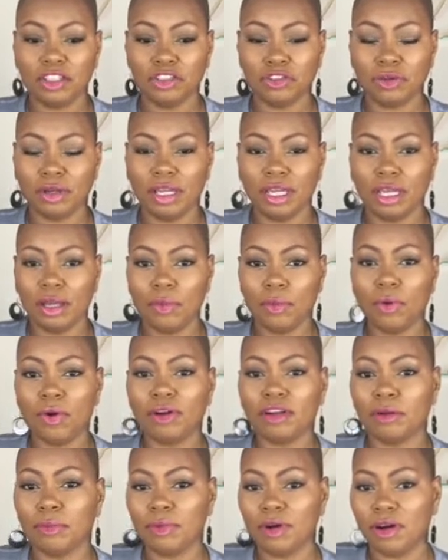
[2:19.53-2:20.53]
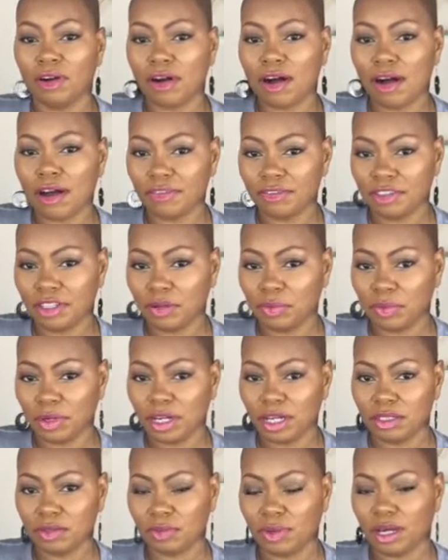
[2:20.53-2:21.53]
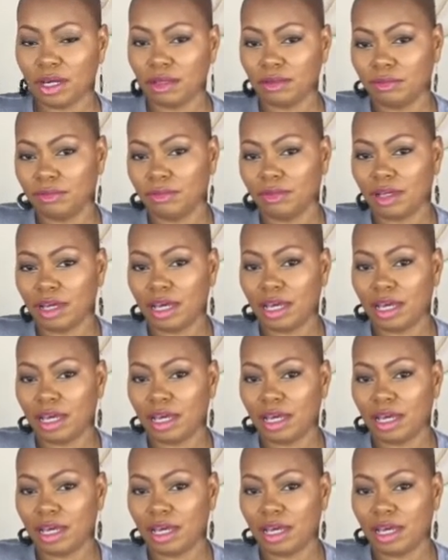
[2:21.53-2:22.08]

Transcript: drinking water more often was, well,